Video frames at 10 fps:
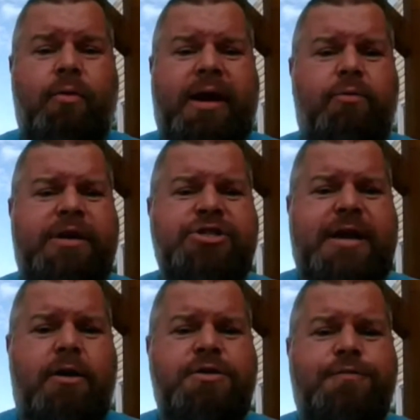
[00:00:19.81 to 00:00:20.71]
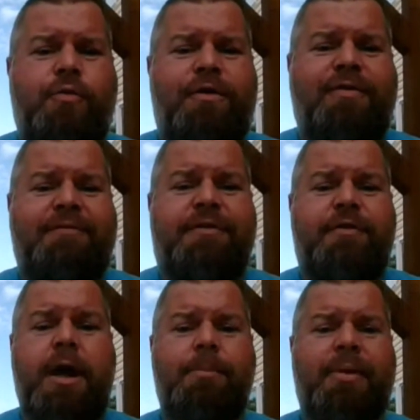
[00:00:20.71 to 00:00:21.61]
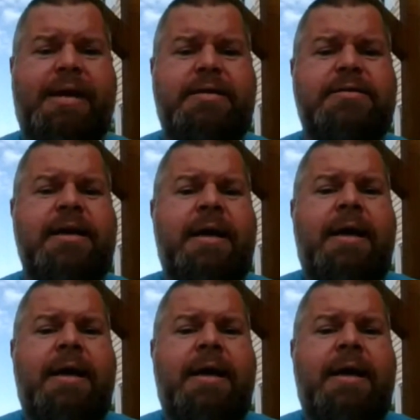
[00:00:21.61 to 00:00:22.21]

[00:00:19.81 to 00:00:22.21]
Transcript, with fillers: We had reached out to four or five different companies,